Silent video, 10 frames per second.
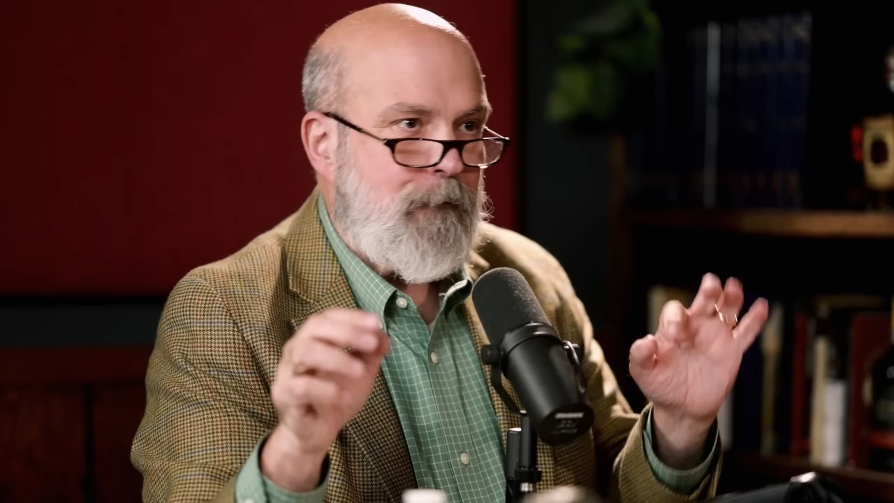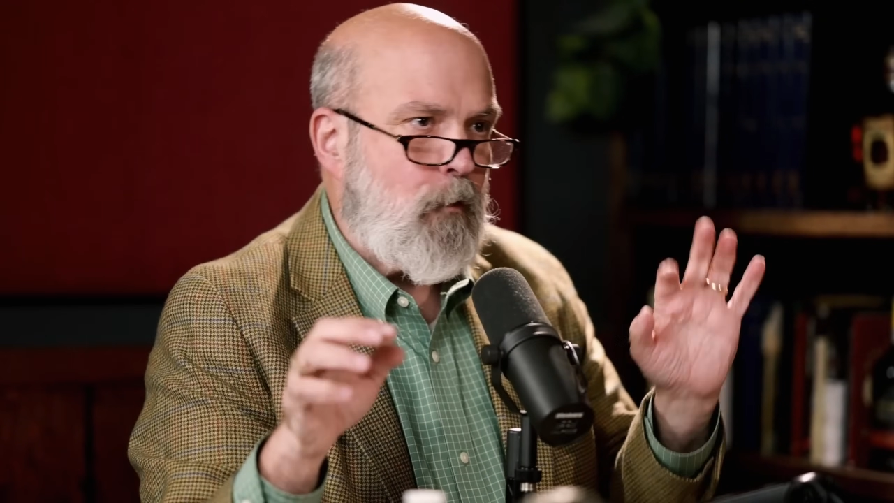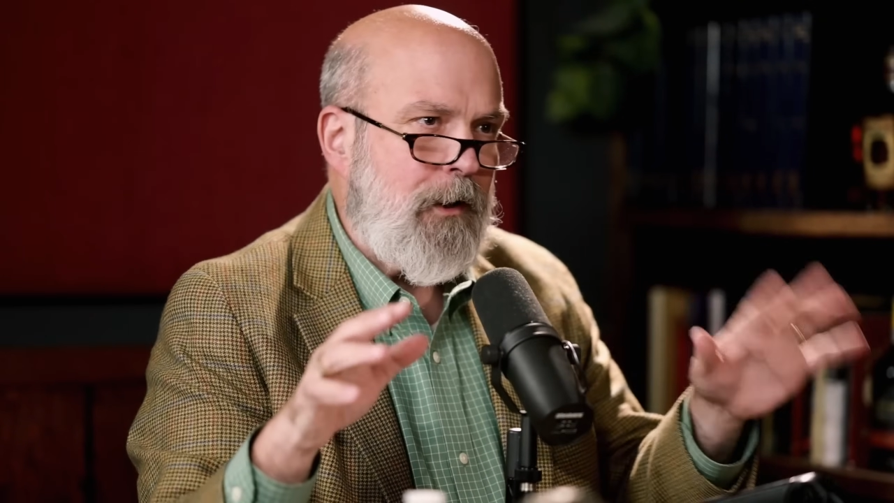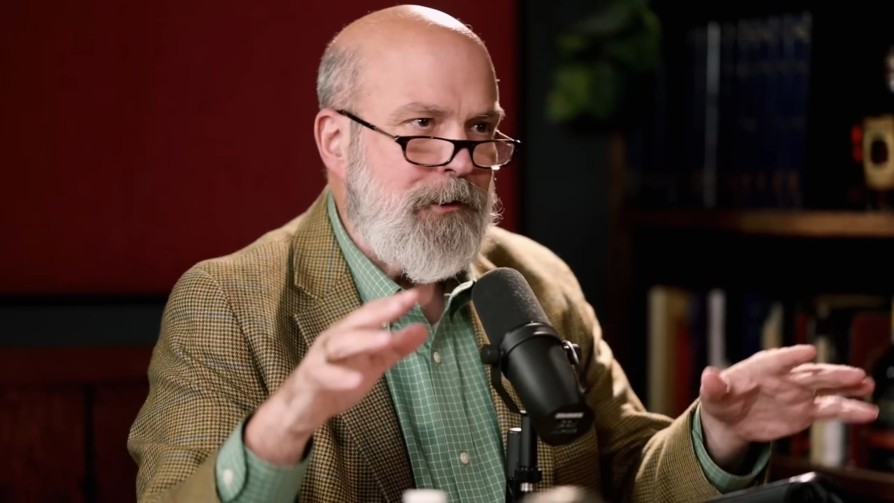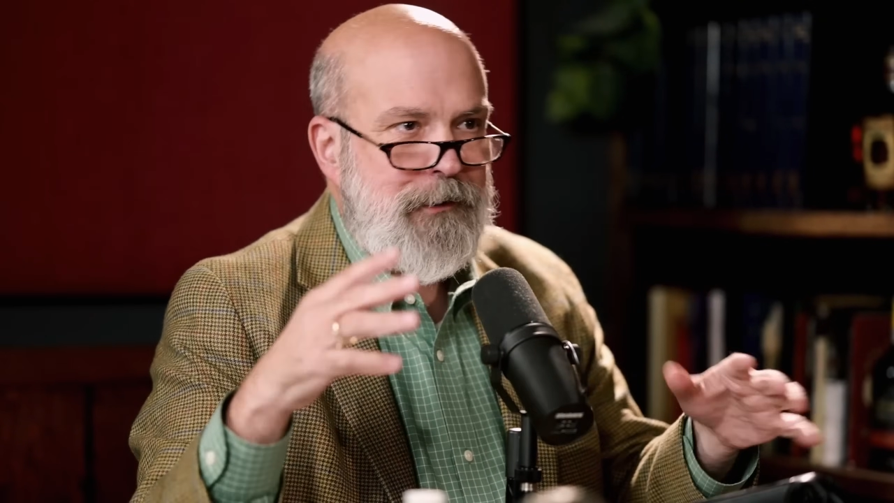
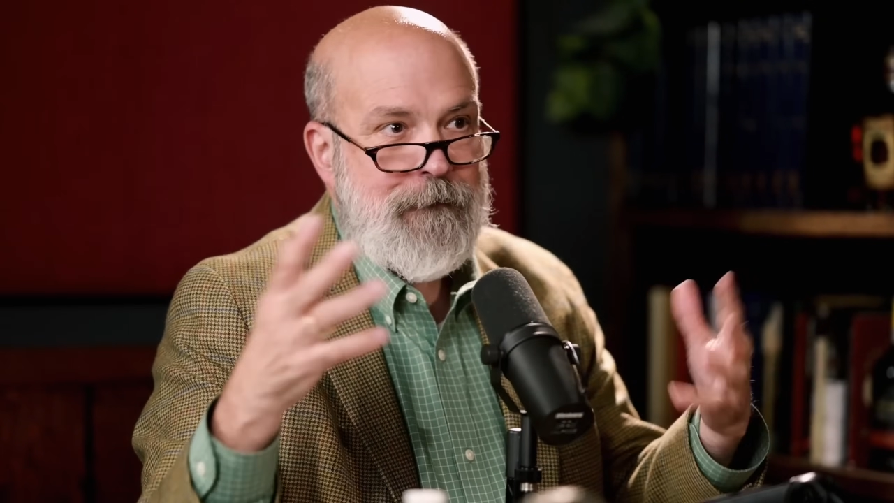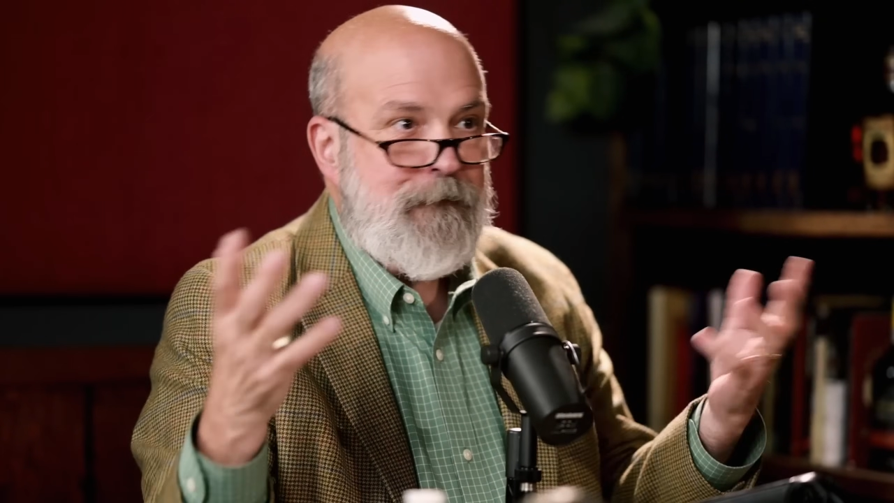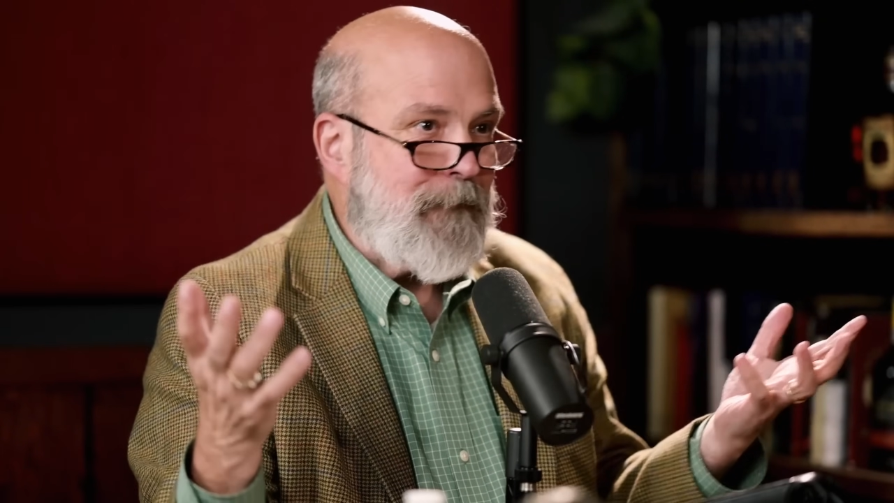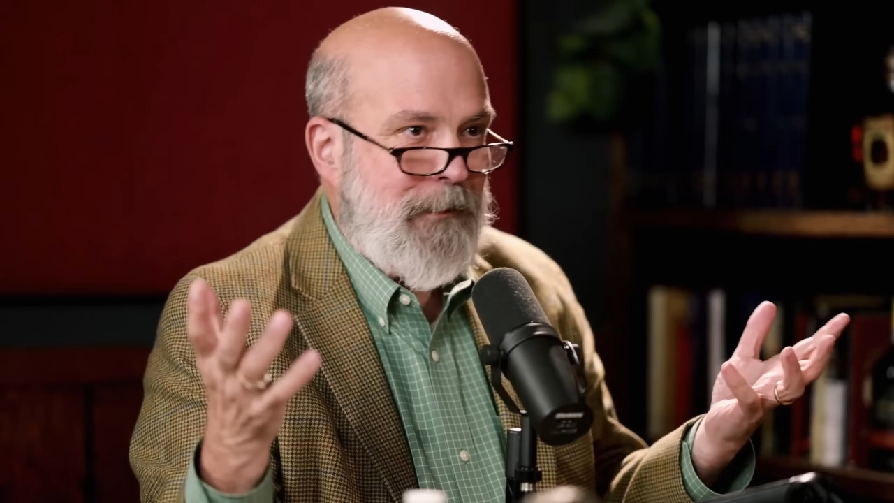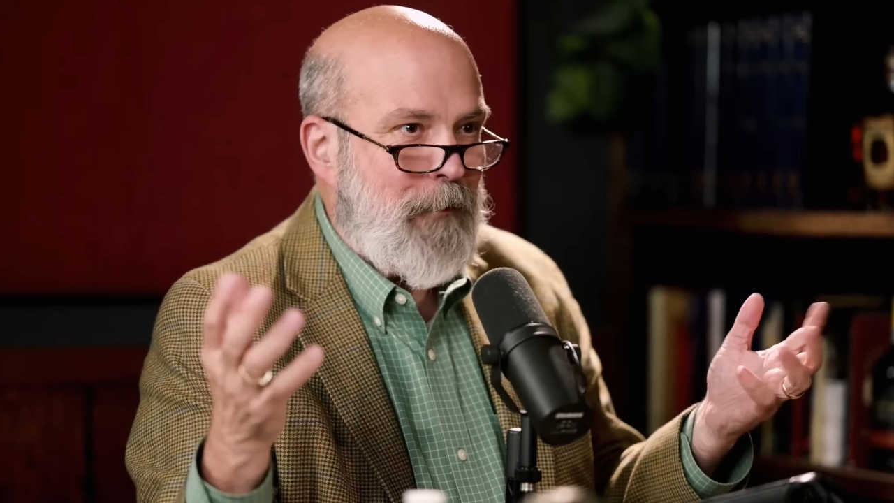
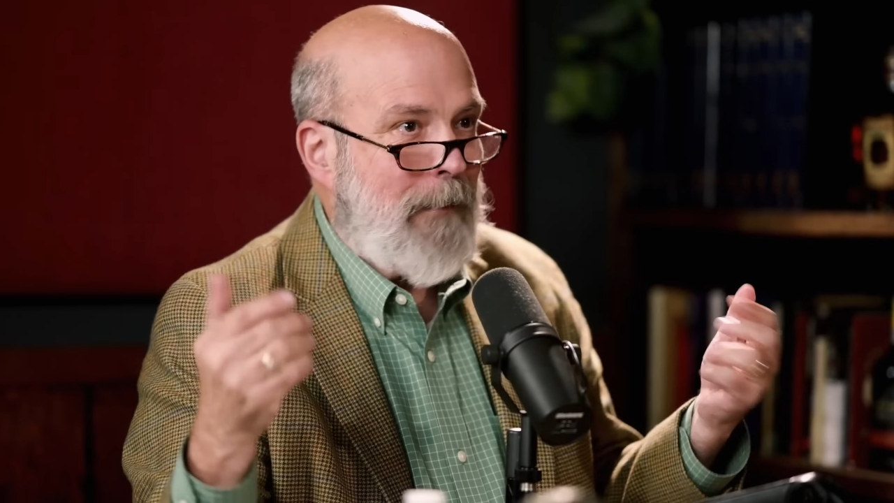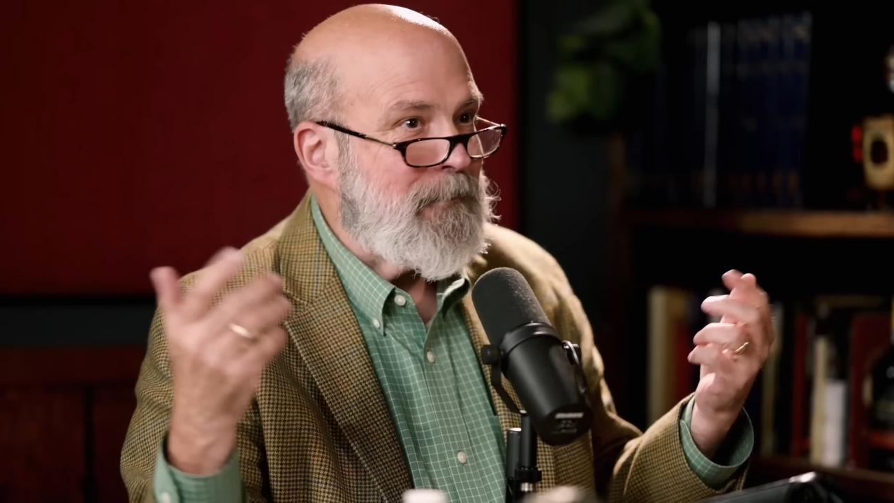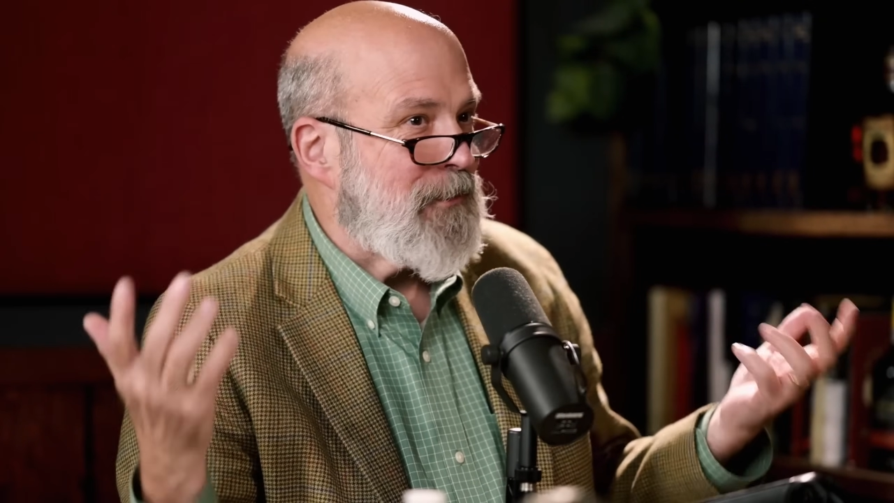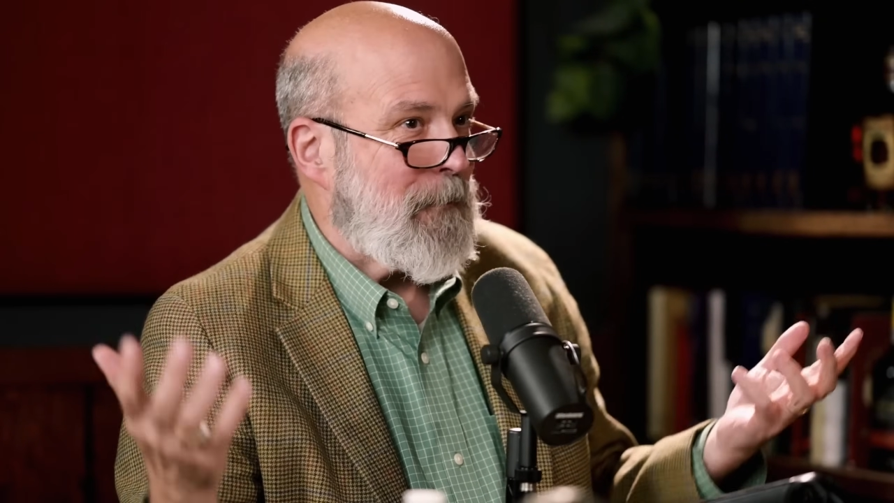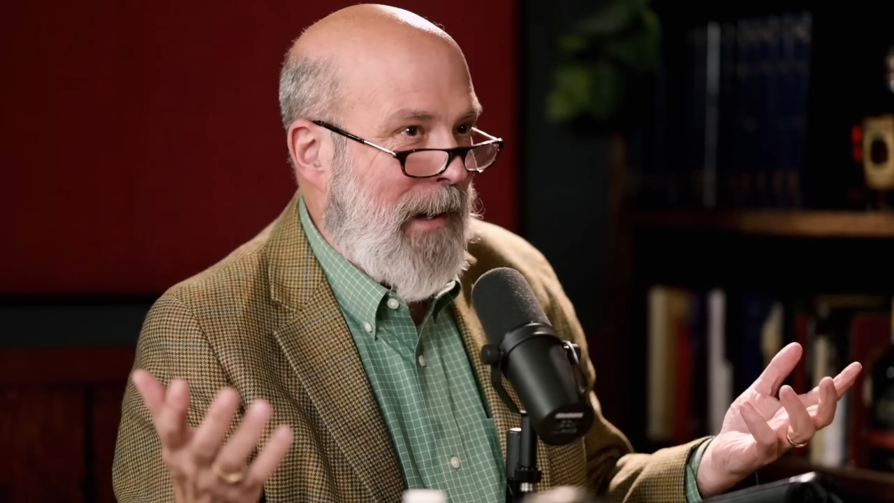450
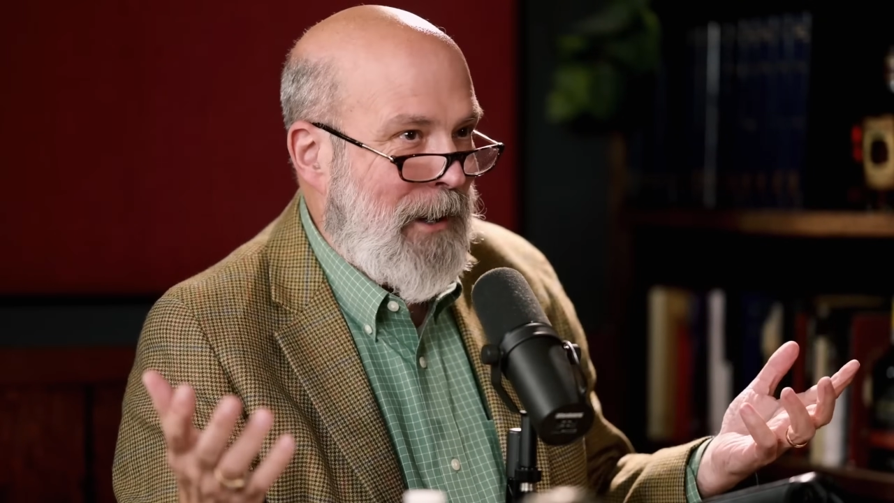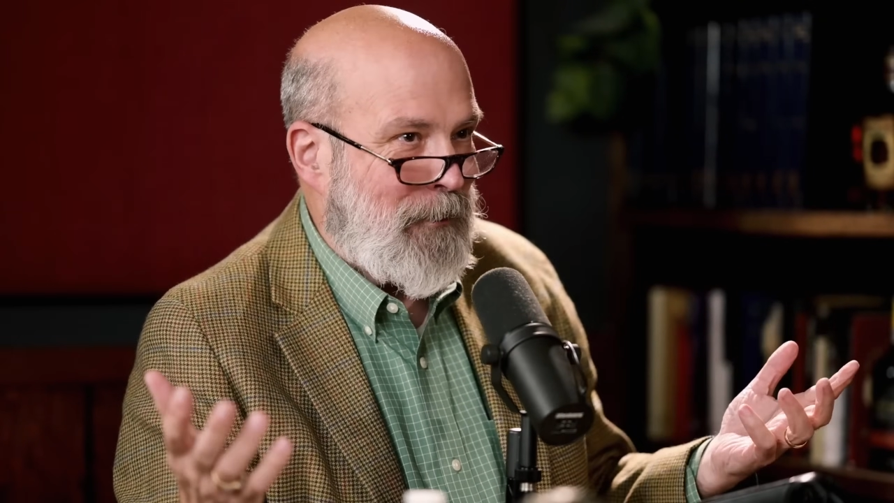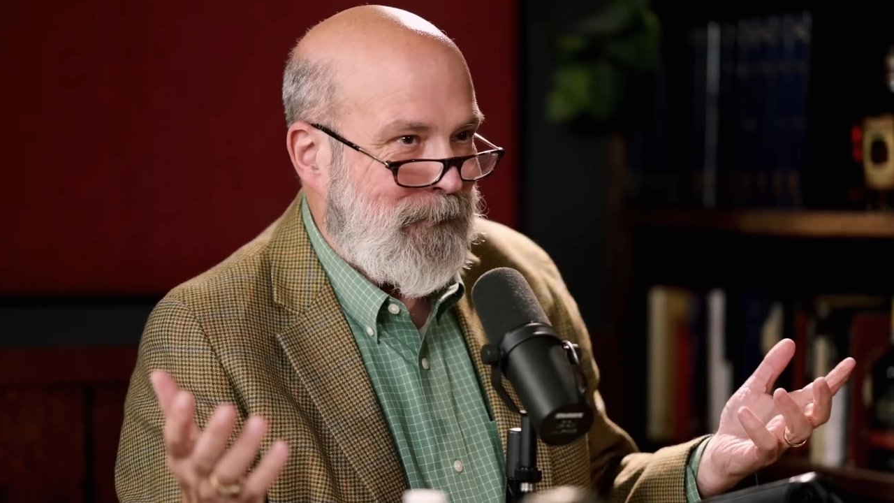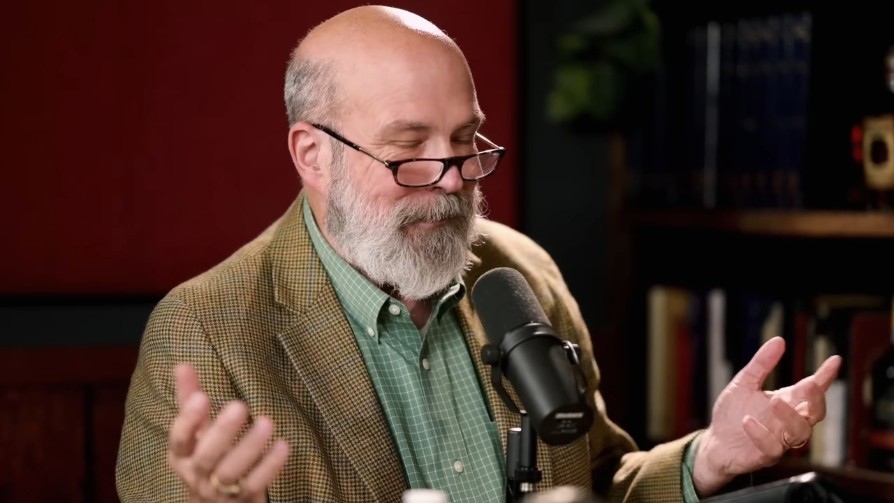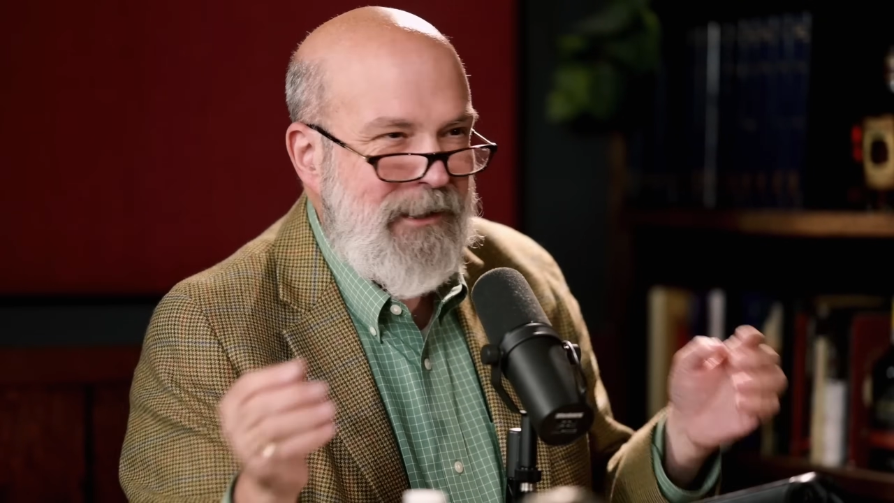grams is a
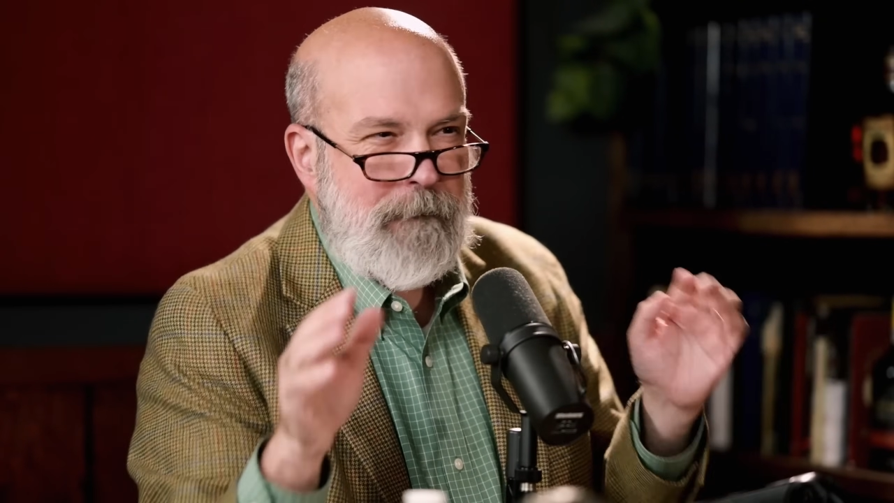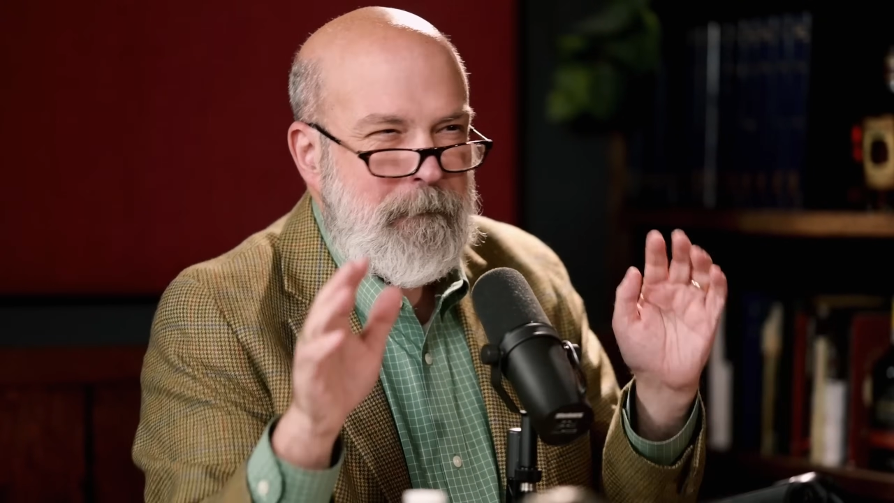pound,